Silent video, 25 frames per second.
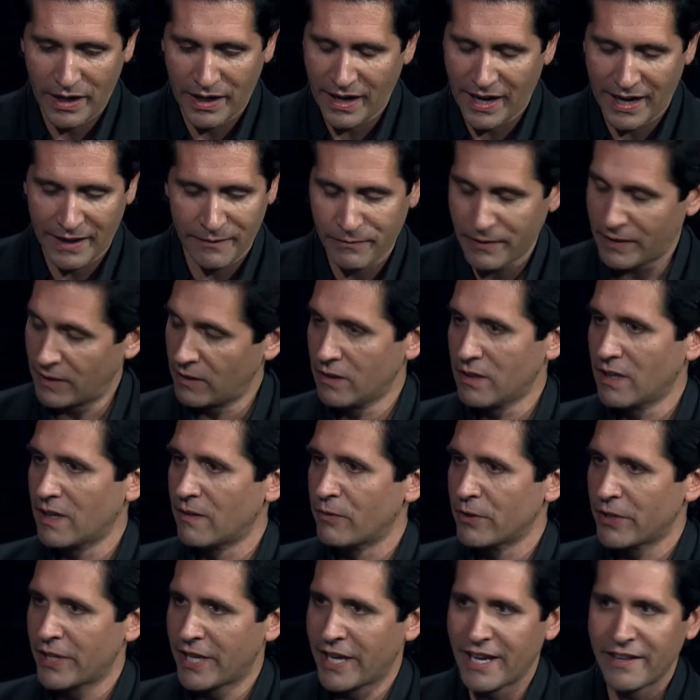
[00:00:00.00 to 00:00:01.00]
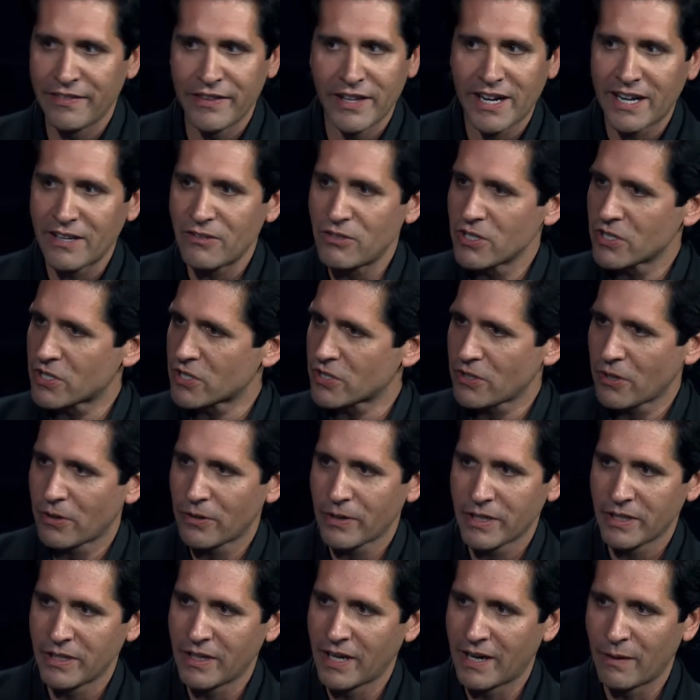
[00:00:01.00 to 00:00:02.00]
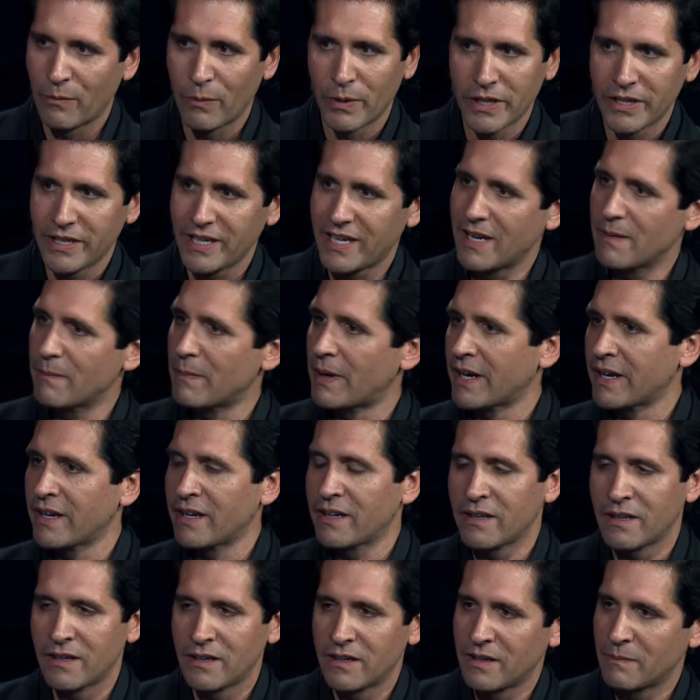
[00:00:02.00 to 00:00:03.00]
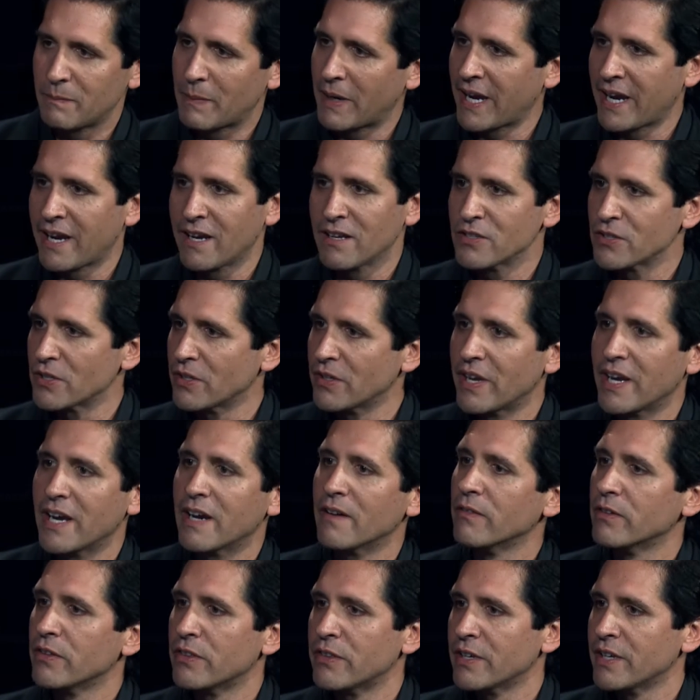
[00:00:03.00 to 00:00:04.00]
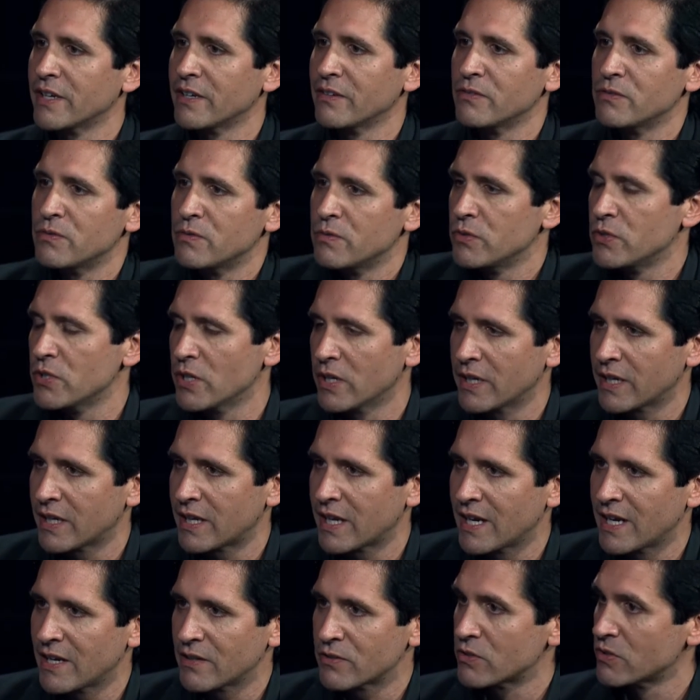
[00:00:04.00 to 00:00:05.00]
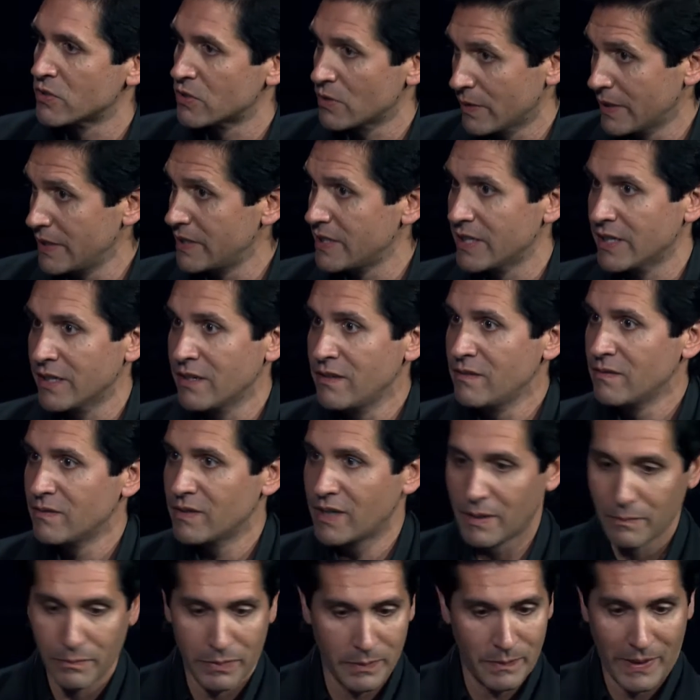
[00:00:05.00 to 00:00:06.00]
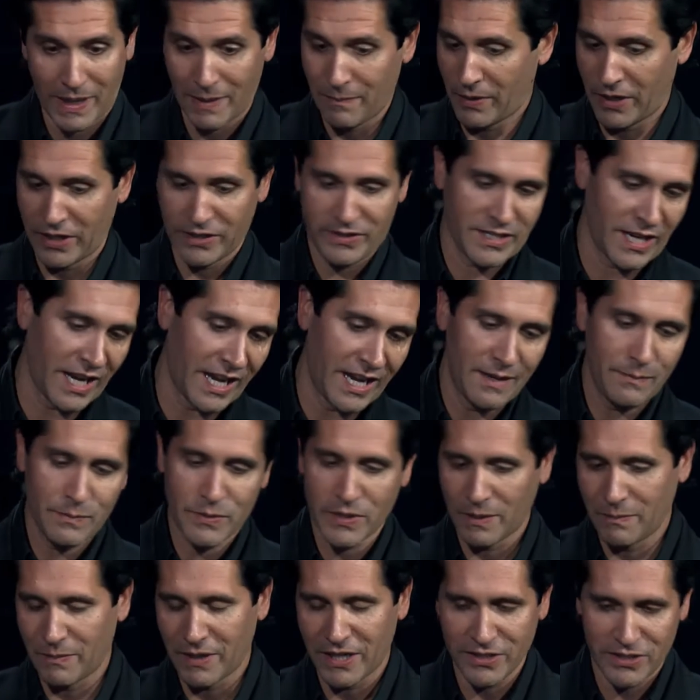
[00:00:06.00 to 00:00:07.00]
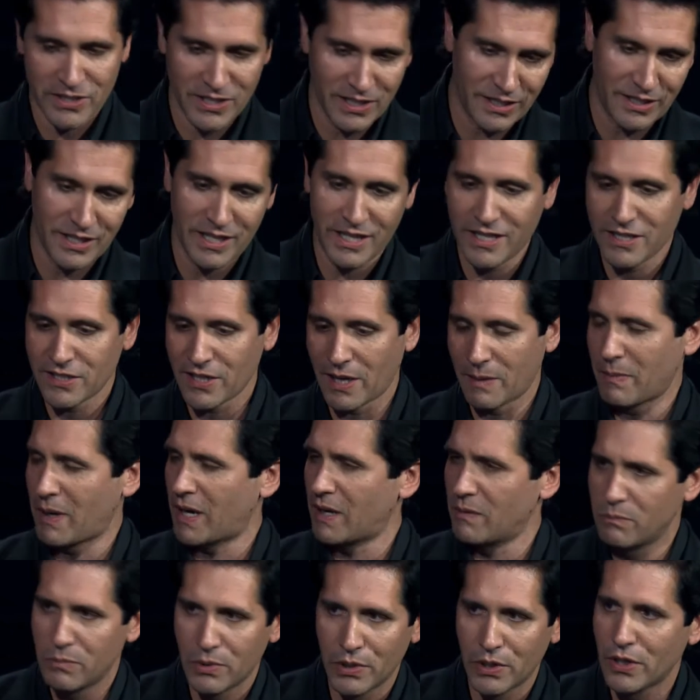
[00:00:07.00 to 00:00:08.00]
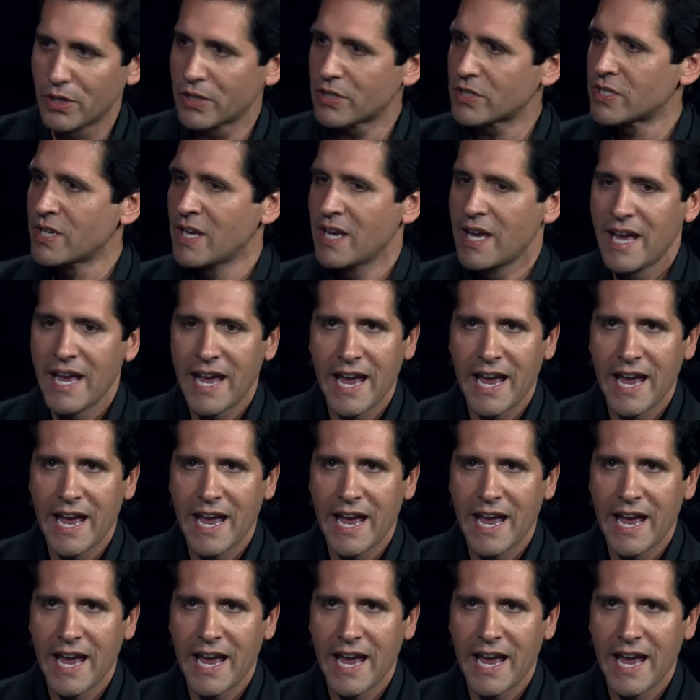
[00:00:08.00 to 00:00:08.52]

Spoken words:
I fell in love with it. And then I just started, I wanted to get my hands on everything Johnny Cash. And so I did. I bought tapes, I bought CDs, I bought books.